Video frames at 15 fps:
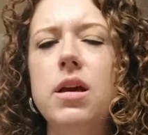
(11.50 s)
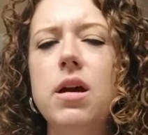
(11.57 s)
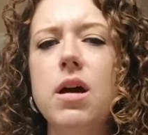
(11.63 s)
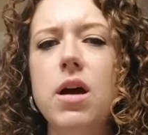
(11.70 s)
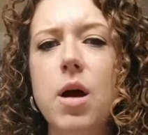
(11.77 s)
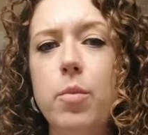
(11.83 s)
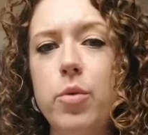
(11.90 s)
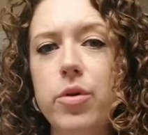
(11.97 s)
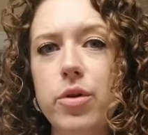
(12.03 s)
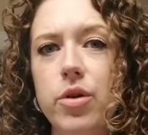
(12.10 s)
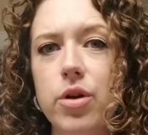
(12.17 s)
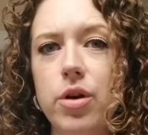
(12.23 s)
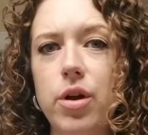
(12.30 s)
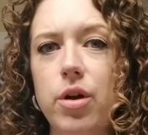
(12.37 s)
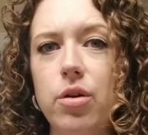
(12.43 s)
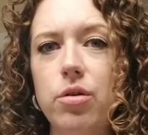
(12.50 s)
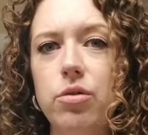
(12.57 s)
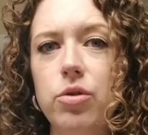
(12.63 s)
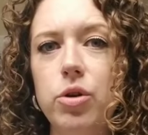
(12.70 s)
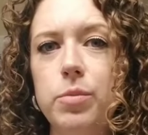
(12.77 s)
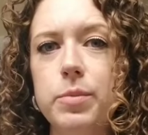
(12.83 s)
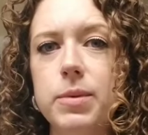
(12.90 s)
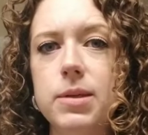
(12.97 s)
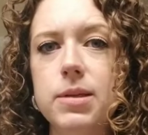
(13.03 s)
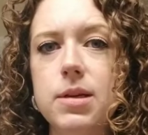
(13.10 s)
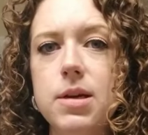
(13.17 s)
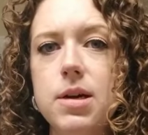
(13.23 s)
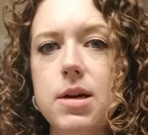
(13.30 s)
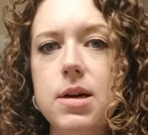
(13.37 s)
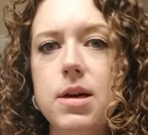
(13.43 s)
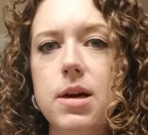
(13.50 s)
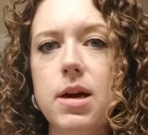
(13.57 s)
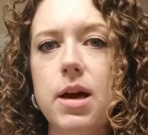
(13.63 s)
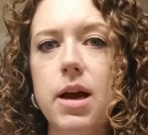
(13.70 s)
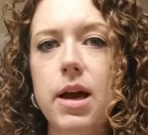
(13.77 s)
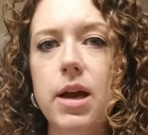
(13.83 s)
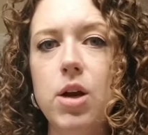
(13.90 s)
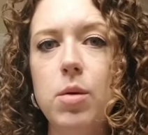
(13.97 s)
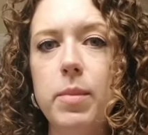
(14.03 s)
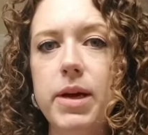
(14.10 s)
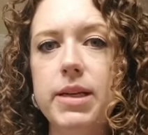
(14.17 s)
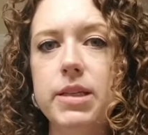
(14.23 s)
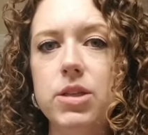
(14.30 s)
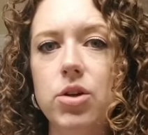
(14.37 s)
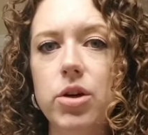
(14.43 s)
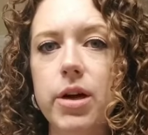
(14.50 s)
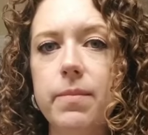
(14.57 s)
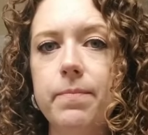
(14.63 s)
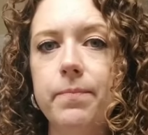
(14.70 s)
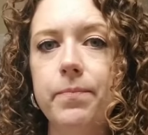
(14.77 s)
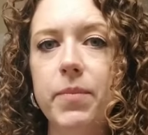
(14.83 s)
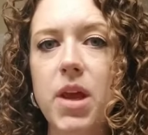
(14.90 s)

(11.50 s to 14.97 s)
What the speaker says: a couple of the Curly Girl groups and on my Instagram.